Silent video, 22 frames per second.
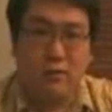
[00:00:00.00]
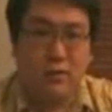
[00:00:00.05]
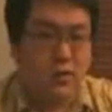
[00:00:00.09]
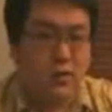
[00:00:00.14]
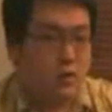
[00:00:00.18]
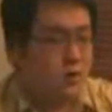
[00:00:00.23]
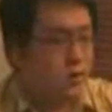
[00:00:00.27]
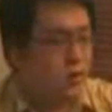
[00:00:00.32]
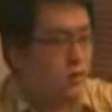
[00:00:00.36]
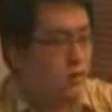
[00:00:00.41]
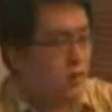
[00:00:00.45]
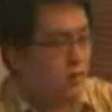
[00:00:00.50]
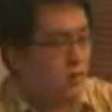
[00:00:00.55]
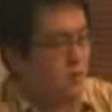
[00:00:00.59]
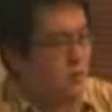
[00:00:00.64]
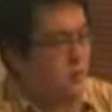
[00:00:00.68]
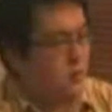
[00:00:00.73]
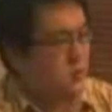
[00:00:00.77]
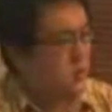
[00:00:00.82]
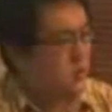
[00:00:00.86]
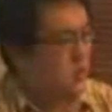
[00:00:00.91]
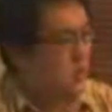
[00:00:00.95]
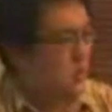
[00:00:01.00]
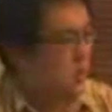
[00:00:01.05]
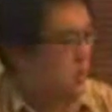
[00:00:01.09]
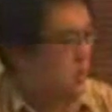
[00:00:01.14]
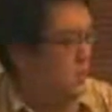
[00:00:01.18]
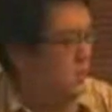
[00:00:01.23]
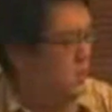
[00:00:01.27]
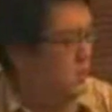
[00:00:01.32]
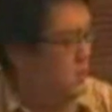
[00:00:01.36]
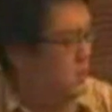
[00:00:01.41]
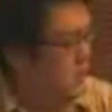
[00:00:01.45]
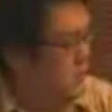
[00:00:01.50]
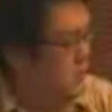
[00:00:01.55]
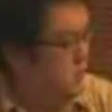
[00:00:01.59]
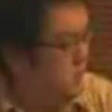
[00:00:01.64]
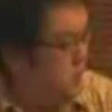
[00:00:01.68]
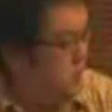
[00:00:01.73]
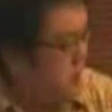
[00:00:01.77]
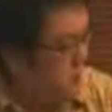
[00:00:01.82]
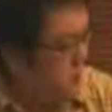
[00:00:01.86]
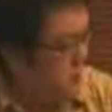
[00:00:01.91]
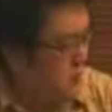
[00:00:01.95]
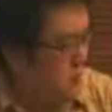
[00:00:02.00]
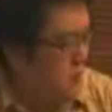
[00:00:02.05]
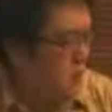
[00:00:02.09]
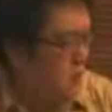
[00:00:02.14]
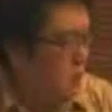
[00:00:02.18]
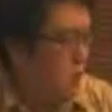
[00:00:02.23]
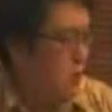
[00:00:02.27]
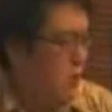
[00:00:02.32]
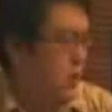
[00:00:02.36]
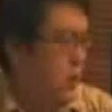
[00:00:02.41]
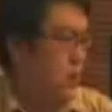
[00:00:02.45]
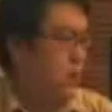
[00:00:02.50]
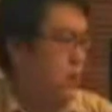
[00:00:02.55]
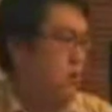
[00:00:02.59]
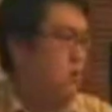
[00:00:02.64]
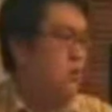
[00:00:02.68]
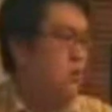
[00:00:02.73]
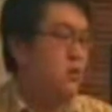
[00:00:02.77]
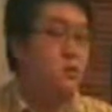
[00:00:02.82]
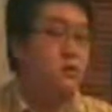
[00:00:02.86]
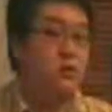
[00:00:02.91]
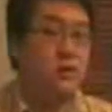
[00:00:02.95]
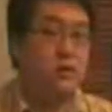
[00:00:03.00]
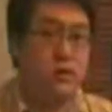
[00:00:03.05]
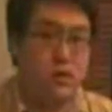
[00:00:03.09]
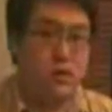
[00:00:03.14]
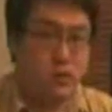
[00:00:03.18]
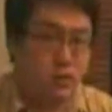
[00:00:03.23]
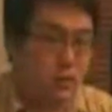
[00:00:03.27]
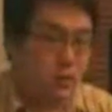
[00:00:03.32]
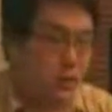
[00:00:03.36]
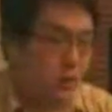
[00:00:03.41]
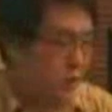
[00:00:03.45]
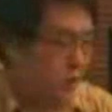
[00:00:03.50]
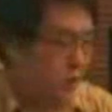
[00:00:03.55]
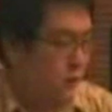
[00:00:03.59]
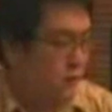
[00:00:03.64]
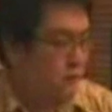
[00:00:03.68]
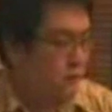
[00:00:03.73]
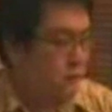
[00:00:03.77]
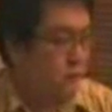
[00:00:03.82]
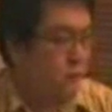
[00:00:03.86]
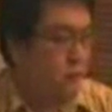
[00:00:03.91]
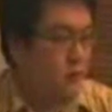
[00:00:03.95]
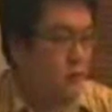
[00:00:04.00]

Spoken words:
So it doesn't change depending on what angle you view the screen at.